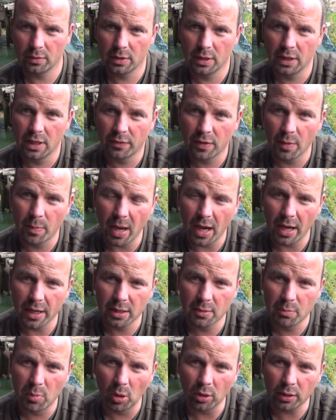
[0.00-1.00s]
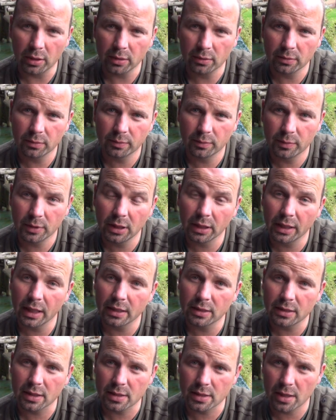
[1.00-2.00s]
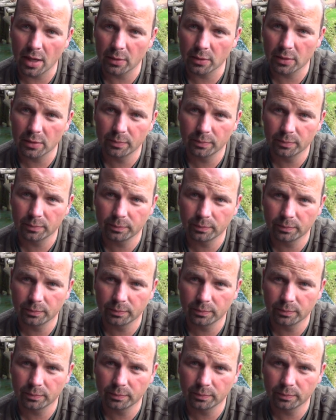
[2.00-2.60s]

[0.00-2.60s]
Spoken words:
And if you buy in bulk, you'll get a discount.